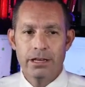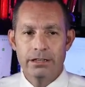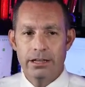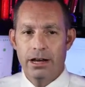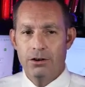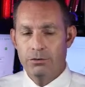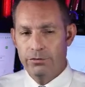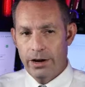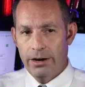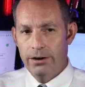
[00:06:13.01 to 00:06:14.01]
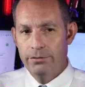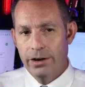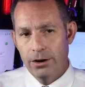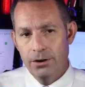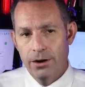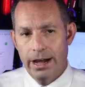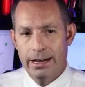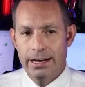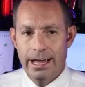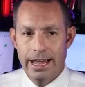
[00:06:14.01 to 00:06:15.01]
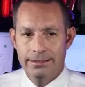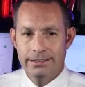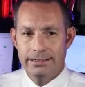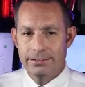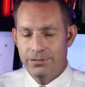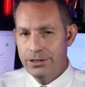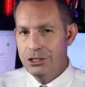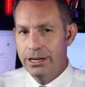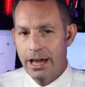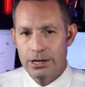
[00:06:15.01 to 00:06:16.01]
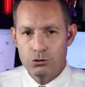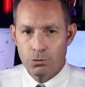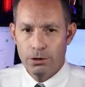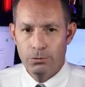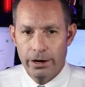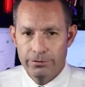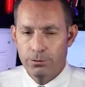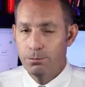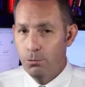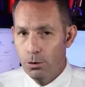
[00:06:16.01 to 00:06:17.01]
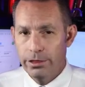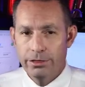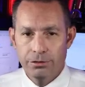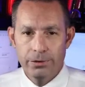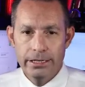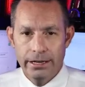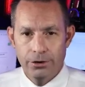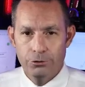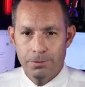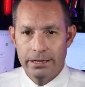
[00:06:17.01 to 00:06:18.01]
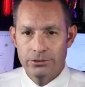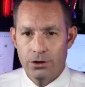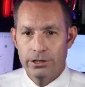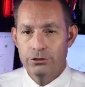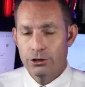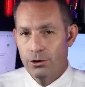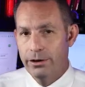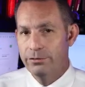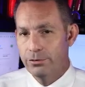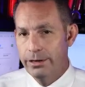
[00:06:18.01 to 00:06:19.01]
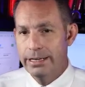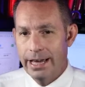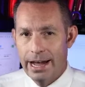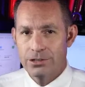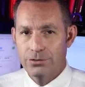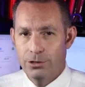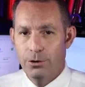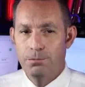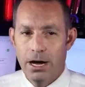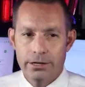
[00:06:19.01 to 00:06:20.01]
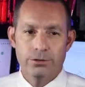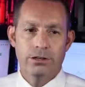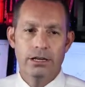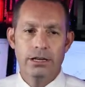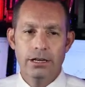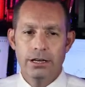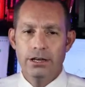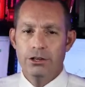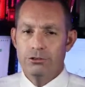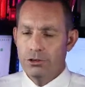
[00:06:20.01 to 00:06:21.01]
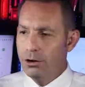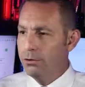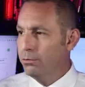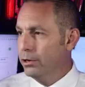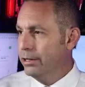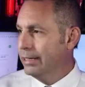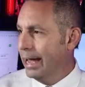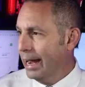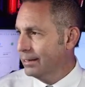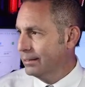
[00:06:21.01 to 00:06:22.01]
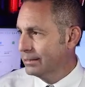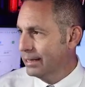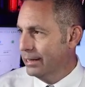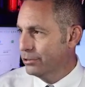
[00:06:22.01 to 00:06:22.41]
Now, Veru has a sufficient cash runway for more than 3 years based on its current free cash flow model. So what do the analysts say